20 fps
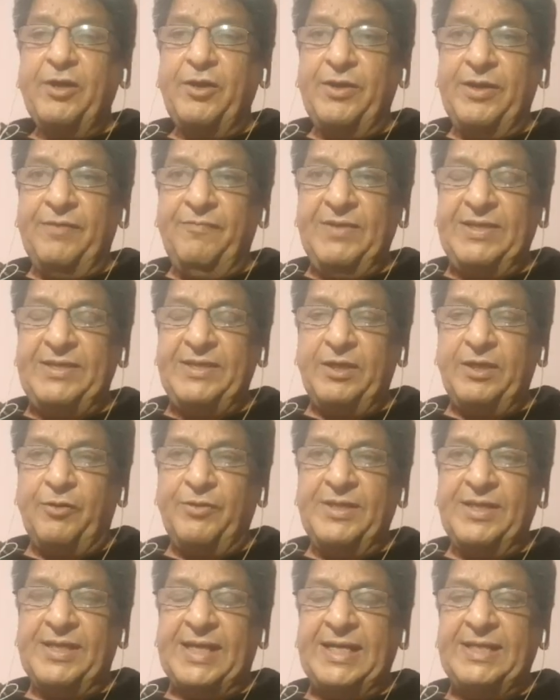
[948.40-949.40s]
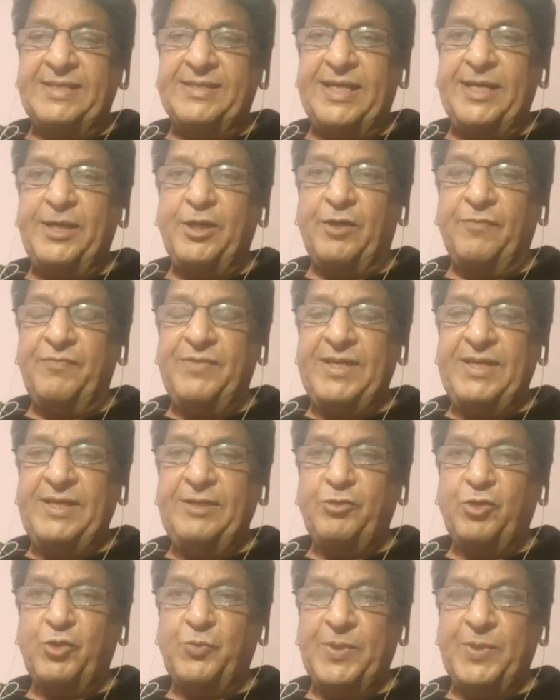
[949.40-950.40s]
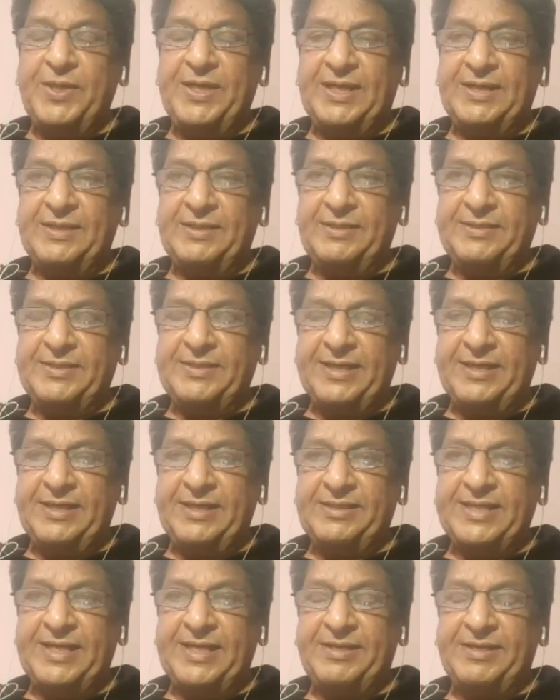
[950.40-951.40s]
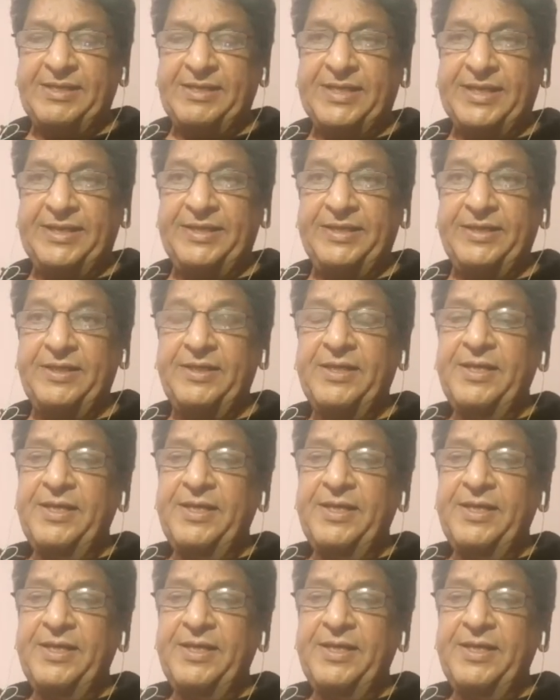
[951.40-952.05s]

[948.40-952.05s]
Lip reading: which on the right side of the Sushmana channel, central channel.